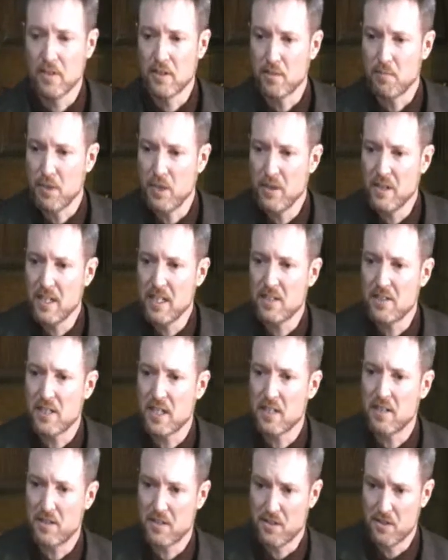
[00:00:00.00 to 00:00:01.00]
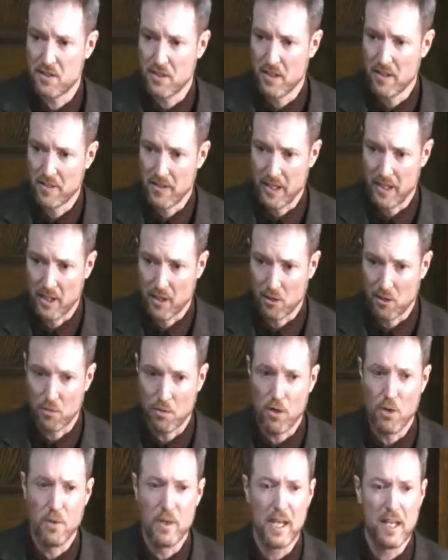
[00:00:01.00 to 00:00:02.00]
community centers that are
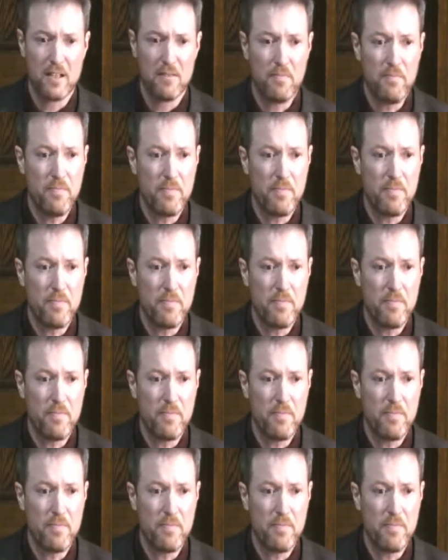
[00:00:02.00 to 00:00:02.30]
growing